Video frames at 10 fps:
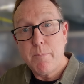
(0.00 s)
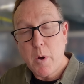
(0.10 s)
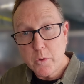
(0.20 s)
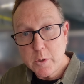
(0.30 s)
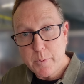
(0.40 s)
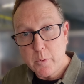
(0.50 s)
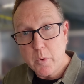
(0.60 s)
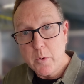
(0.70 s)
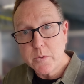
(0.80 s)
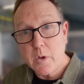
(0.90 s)
Multiple
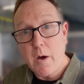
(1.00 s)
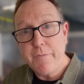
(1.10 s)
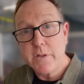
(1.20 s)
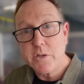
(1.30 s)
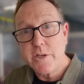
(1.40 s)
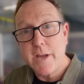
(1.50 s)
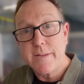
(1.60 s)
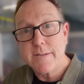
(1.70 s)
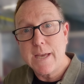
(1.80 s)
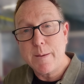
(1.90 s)
routes often share
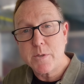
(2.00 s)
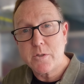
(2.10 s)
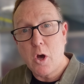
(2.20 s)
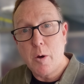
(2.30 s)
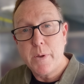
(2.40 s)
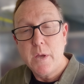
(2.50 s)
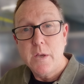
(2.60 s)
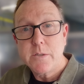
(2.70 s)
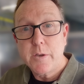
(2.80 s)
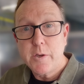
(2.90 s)
the same stop,
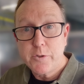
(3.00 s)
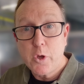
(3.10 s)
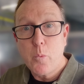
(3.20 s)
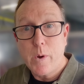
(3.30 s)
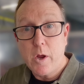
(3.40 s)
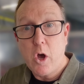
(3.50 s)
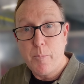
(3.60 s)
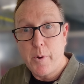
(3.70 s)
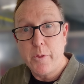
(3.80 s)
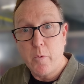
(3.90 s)
so you don't want to
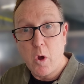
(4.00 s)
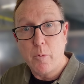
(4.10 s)
hop on the wrong